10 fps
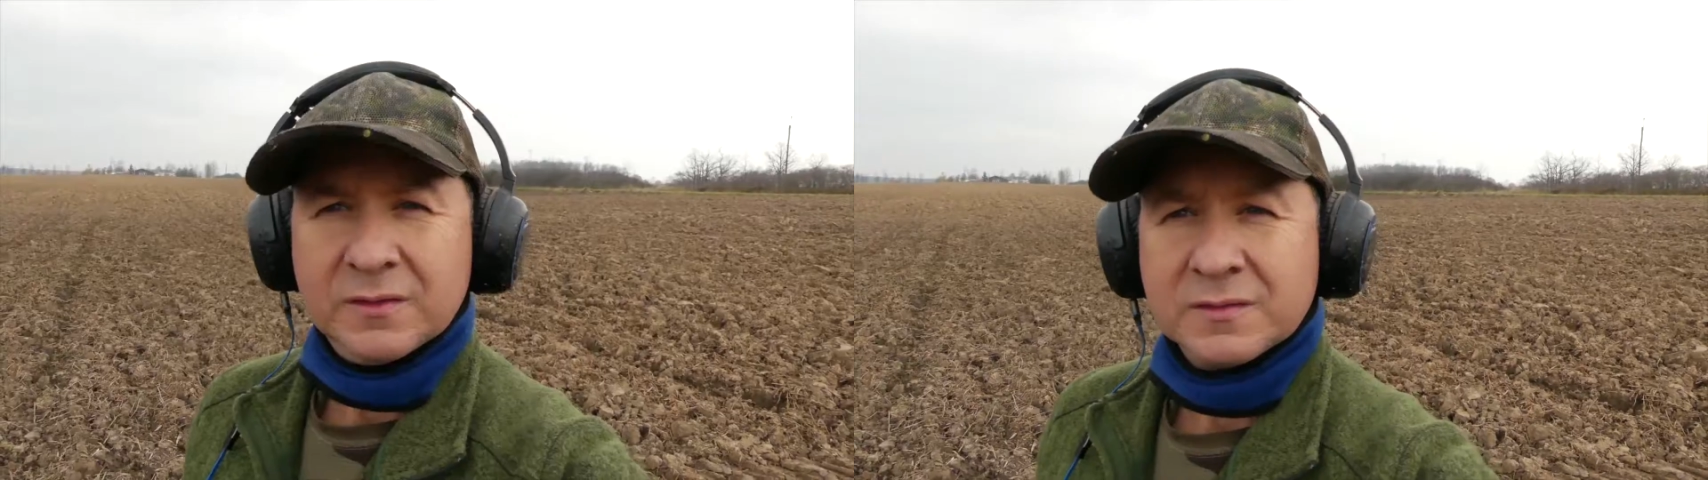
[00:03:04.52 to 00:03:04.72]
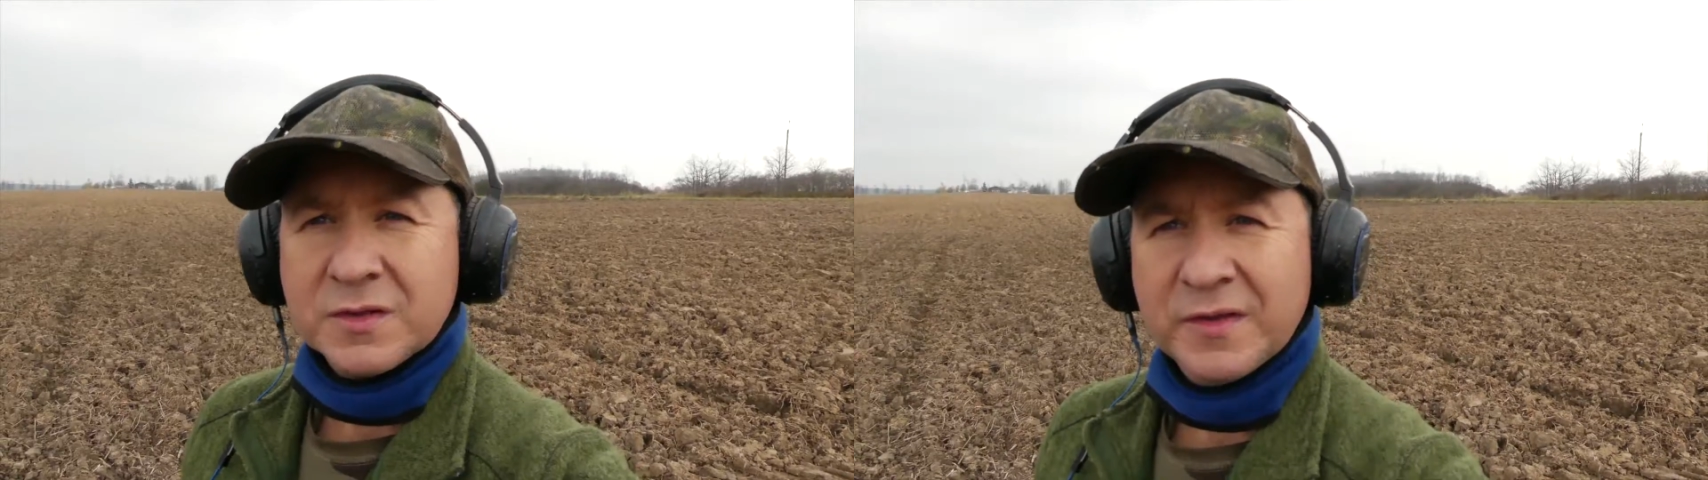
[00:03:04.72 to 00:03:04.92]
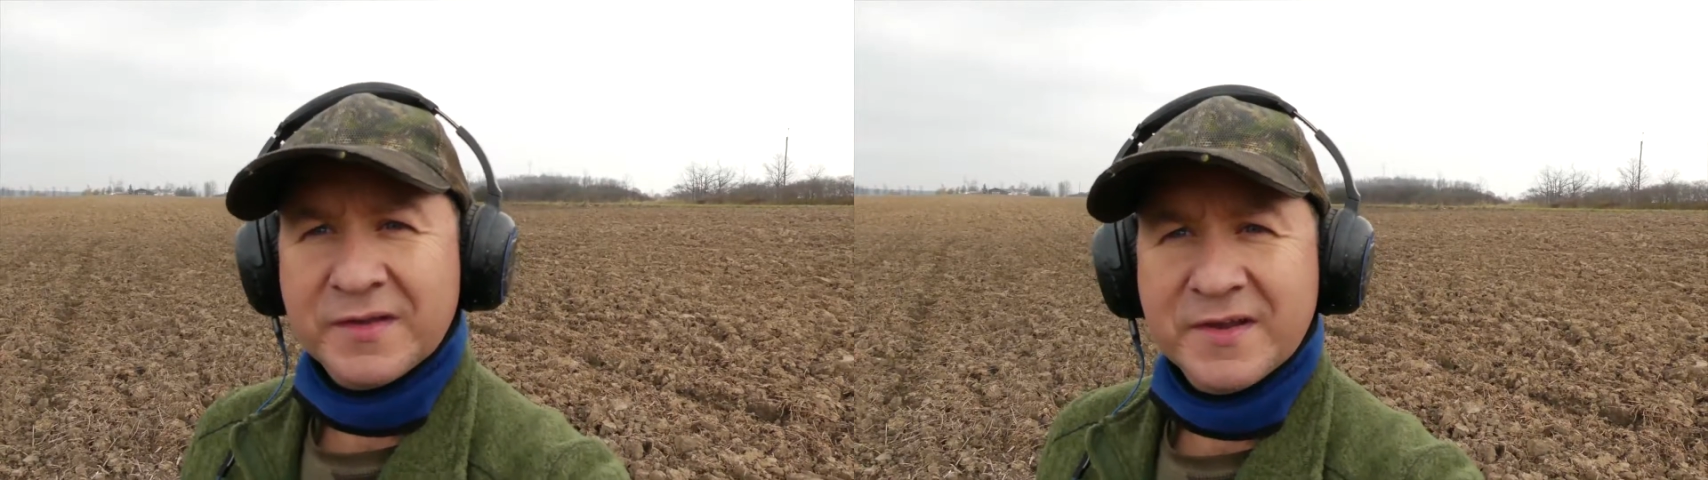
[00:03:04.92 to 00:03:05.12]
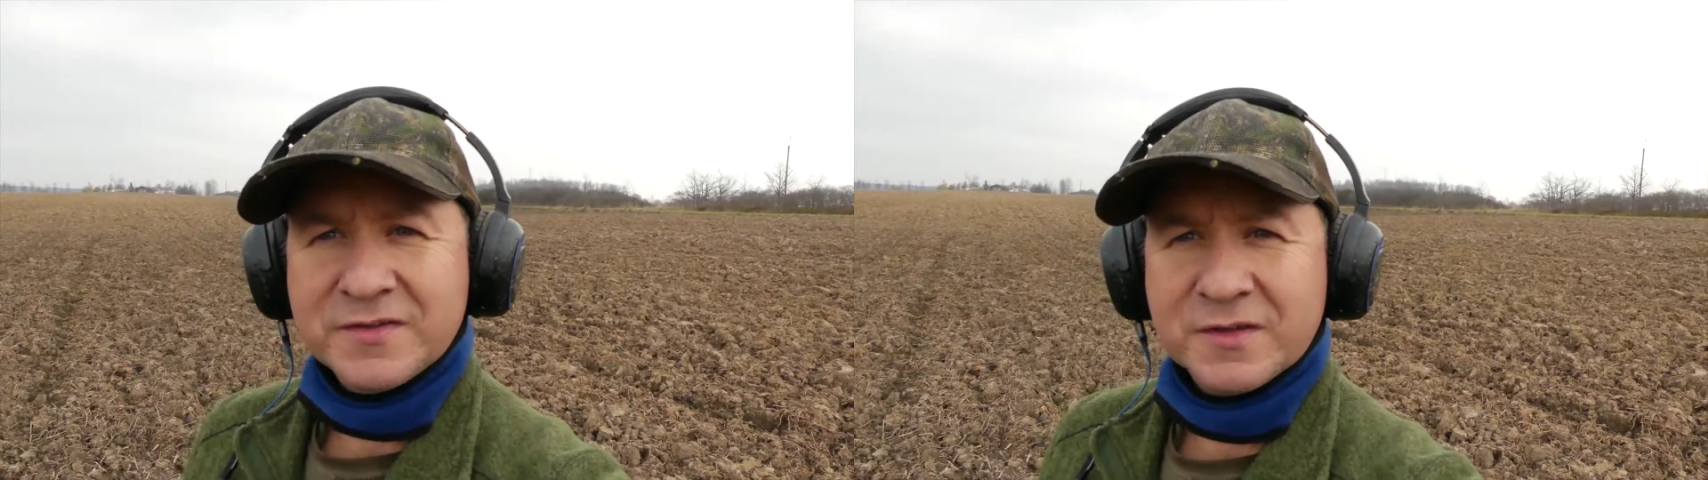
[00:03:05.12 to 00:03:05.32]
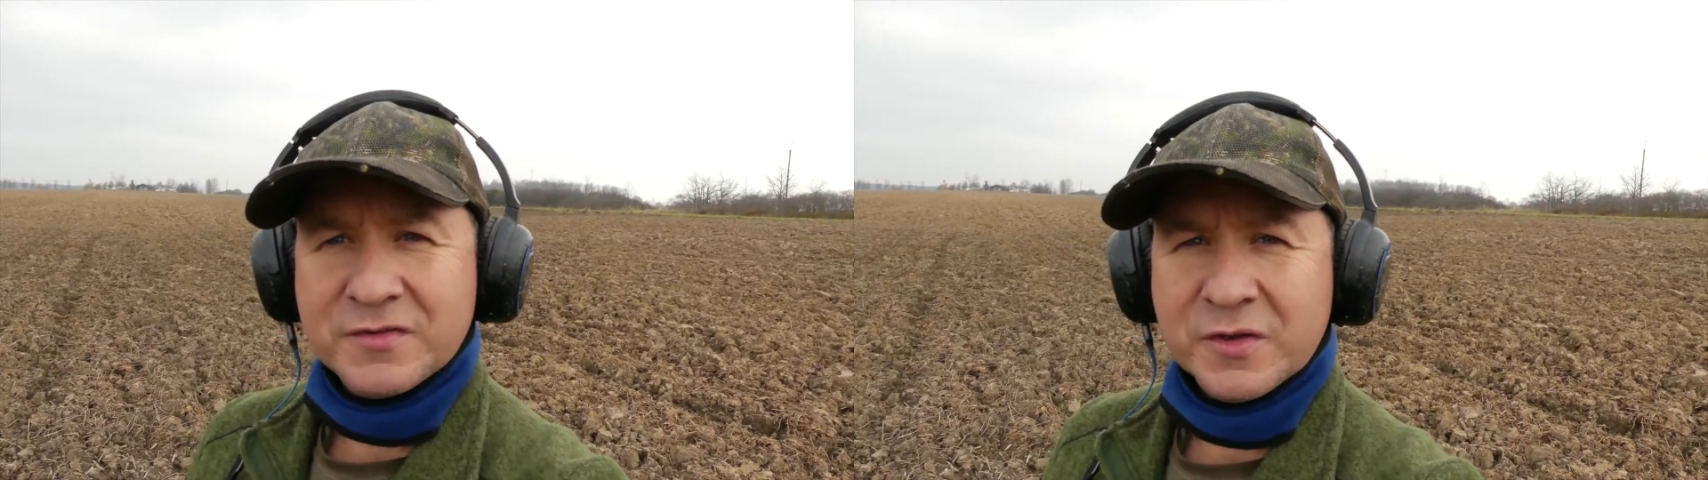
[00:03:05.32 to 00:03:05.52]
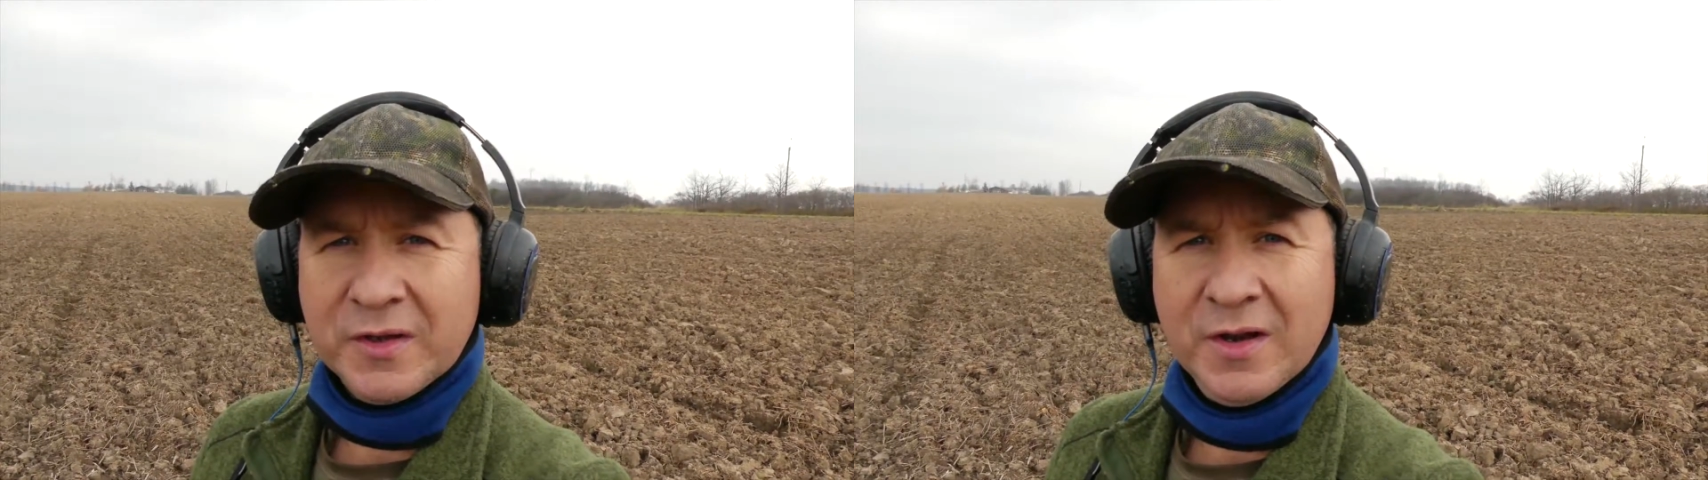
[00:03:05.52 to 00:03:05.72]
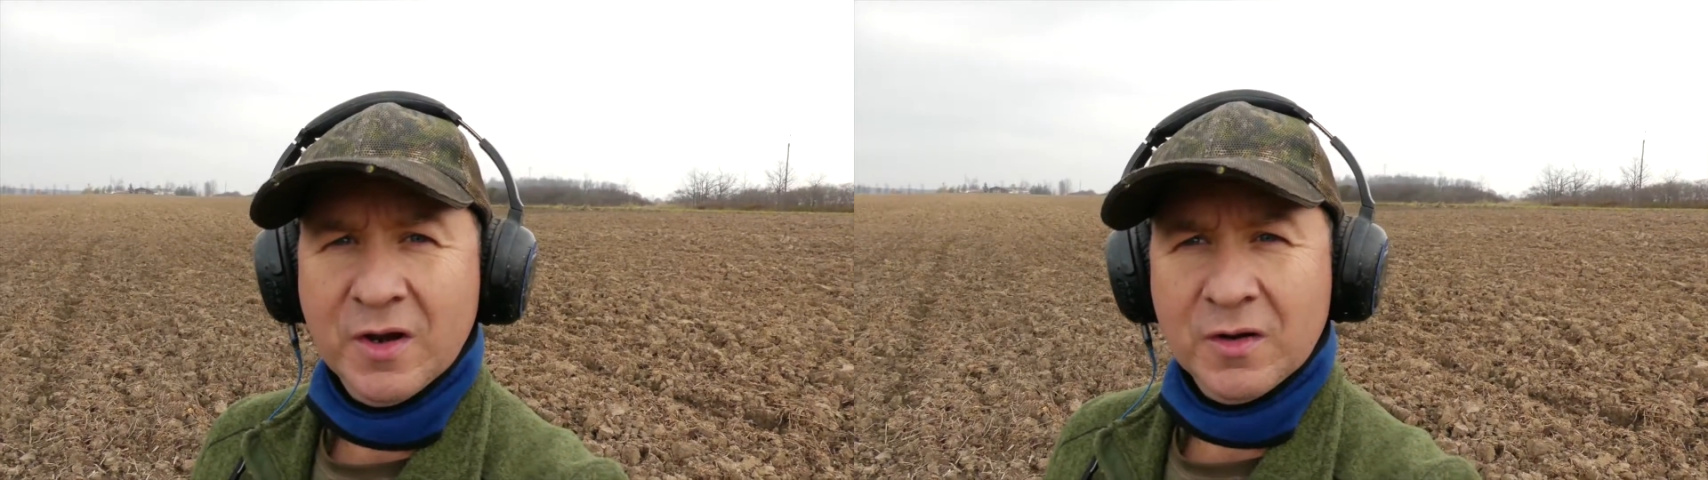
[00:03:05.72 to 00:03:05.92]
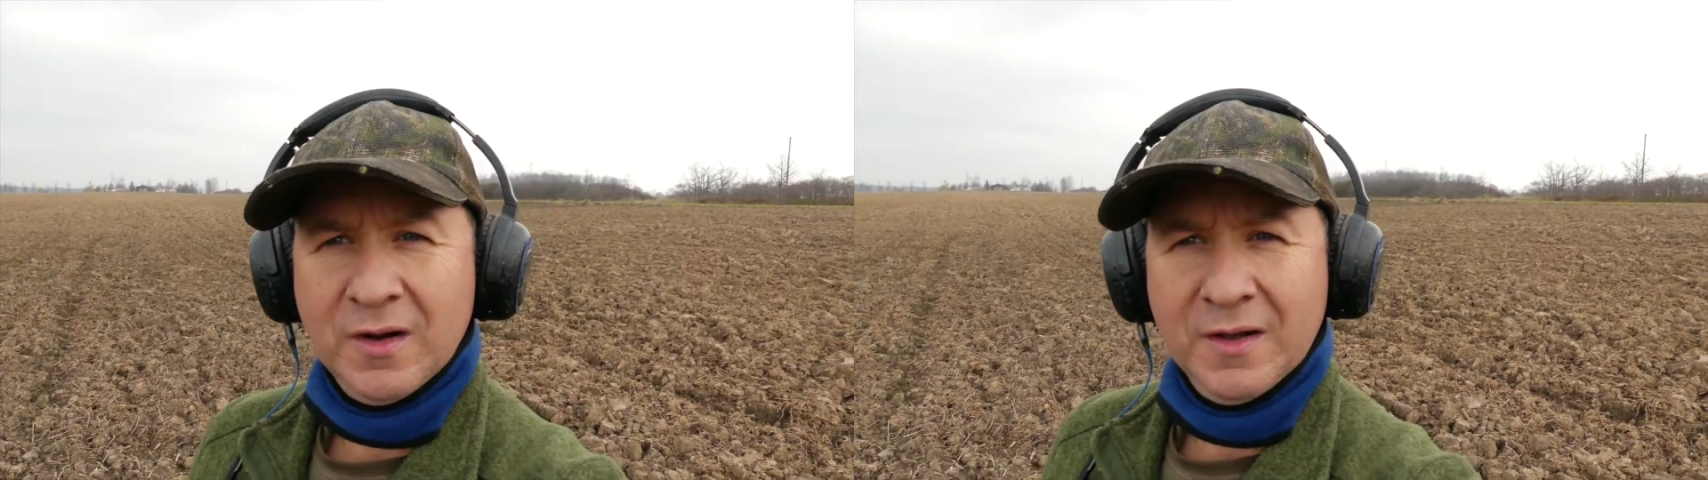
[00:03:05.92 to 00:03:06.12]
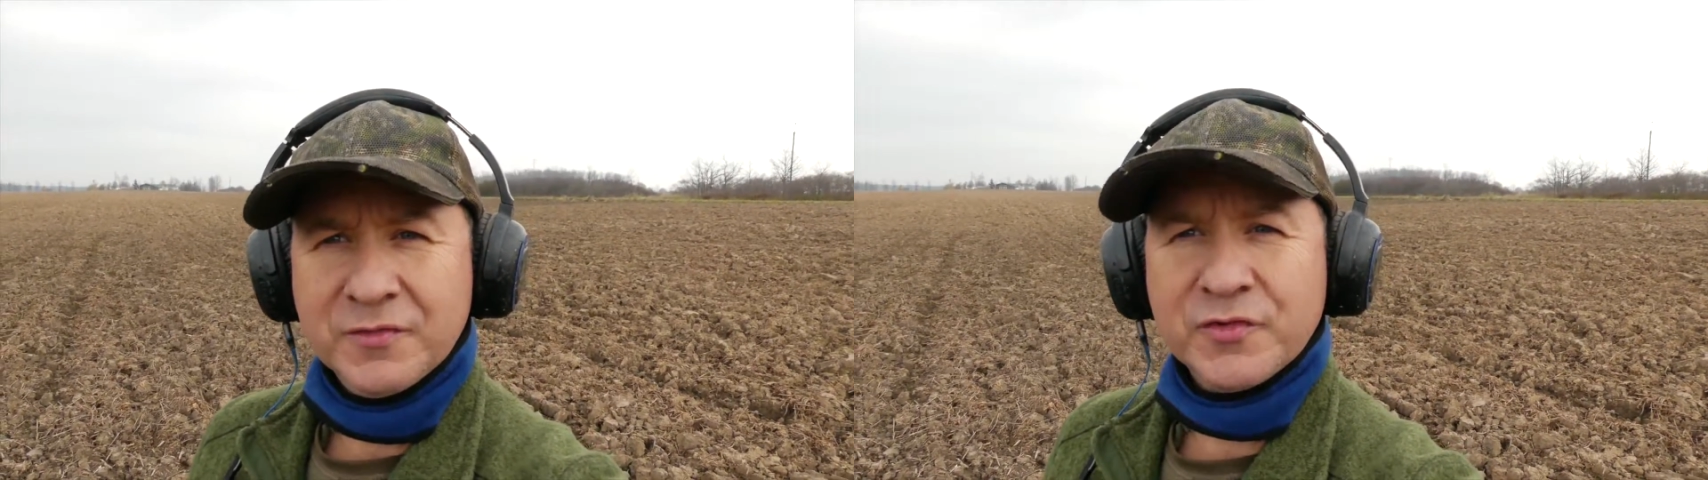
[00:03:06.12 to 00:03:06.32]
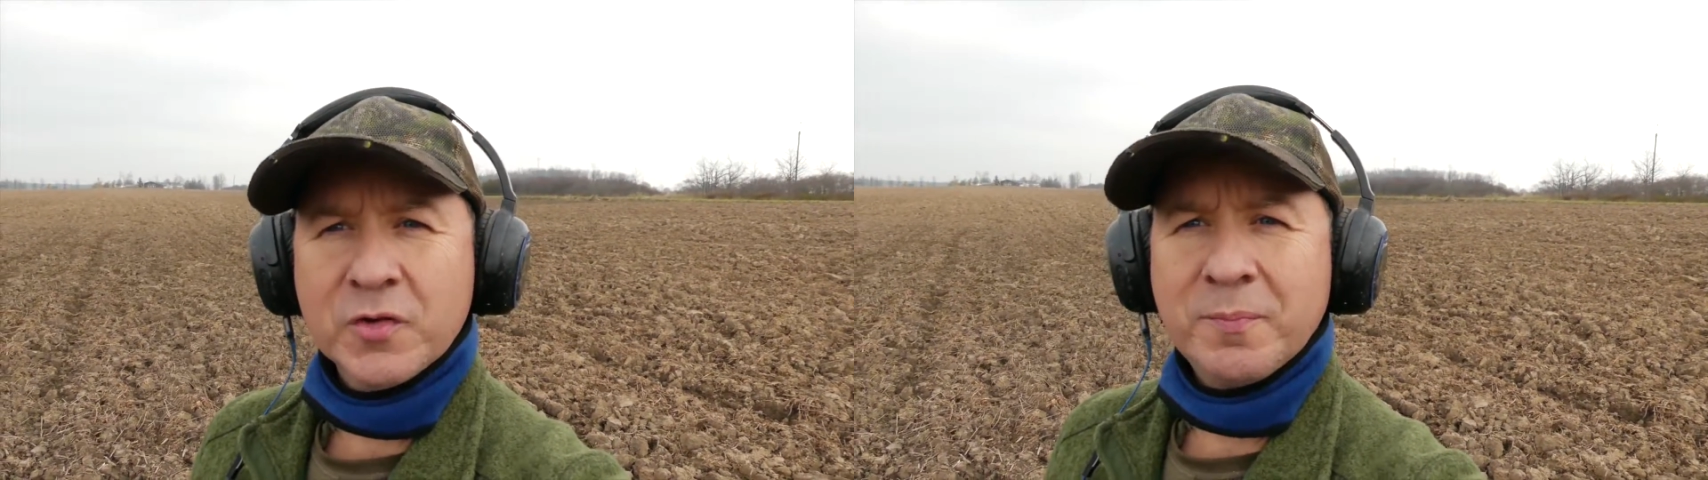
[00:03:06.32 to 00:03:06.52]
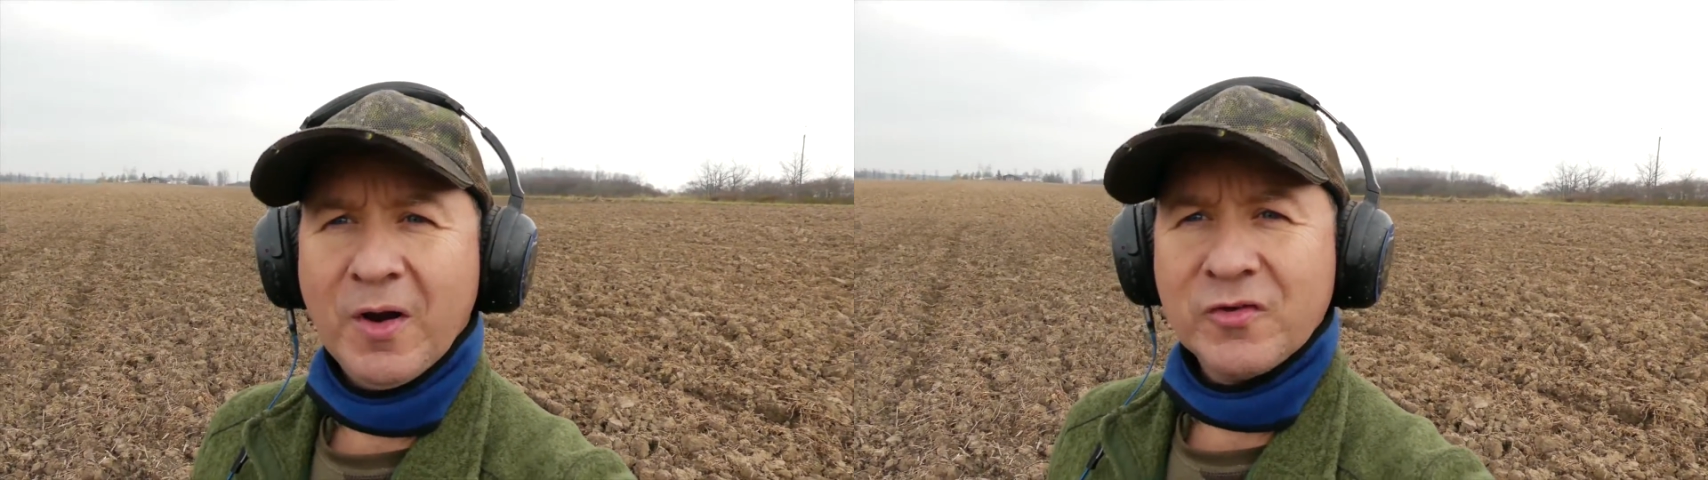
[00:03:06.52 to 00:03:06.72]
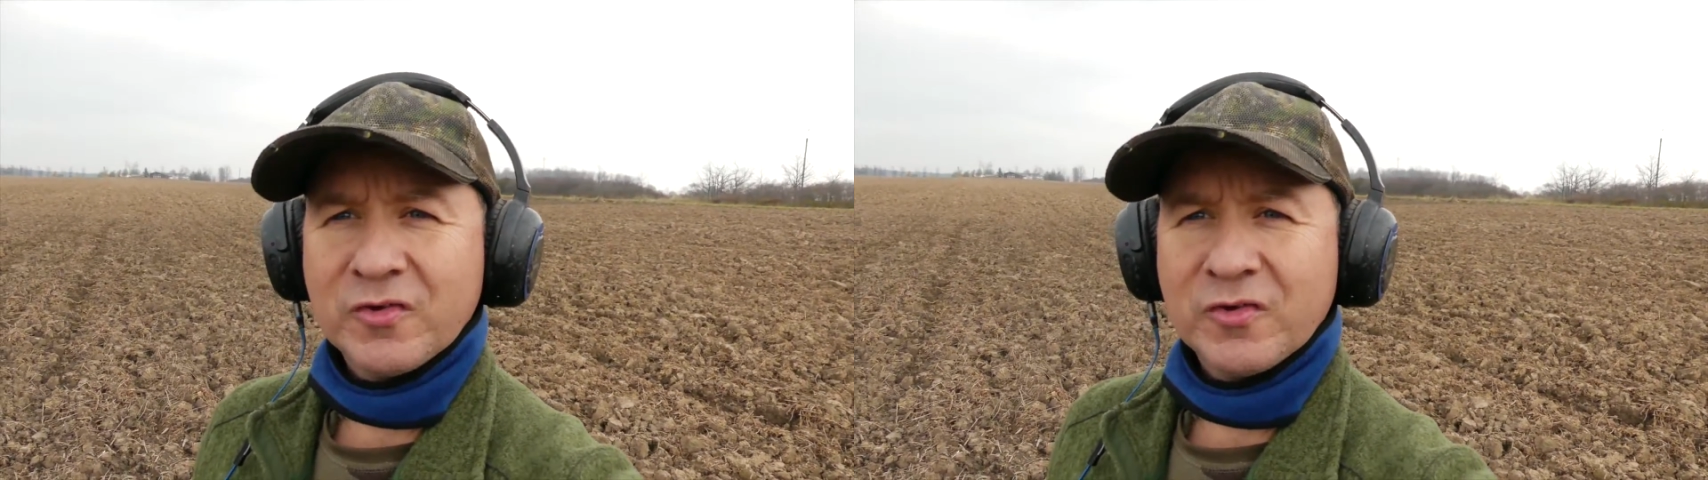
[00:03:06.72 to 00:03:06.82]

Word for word: So in the distance you can hear uh, Sir barks a